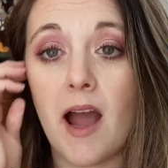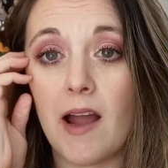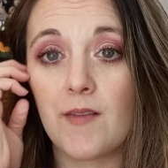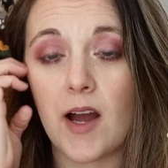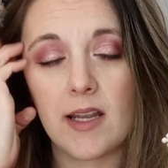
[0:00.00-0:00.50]

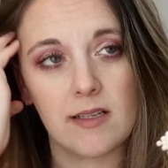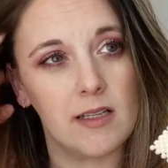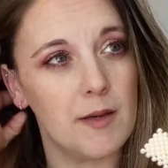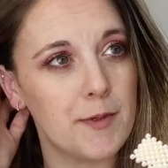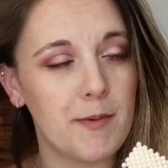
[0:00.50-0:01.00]
I've gotten
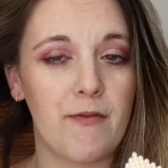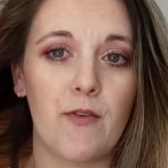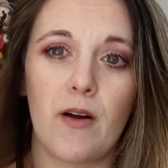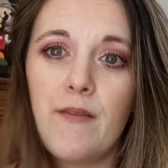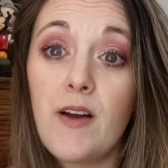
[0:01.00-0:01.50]
clips
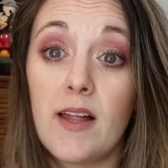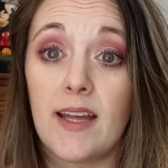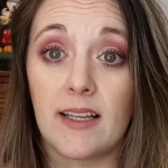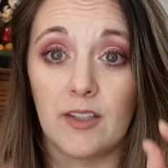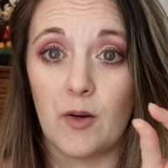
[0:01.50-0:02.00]
before. I've
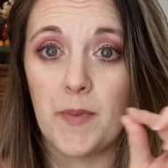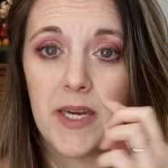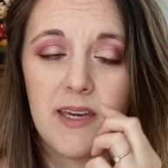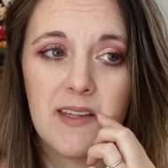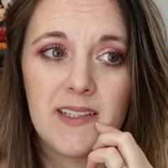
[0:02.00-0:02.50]
gotten like little
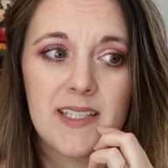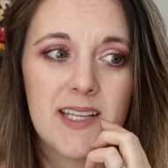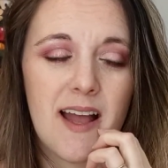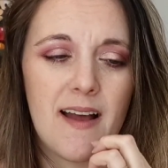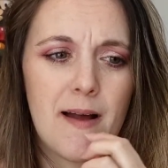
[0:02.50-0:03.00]

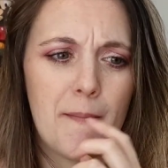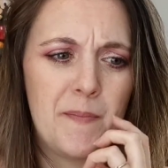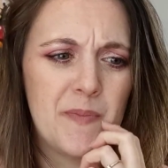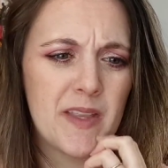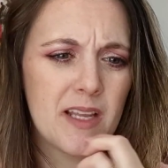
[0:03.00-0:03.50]
pins. One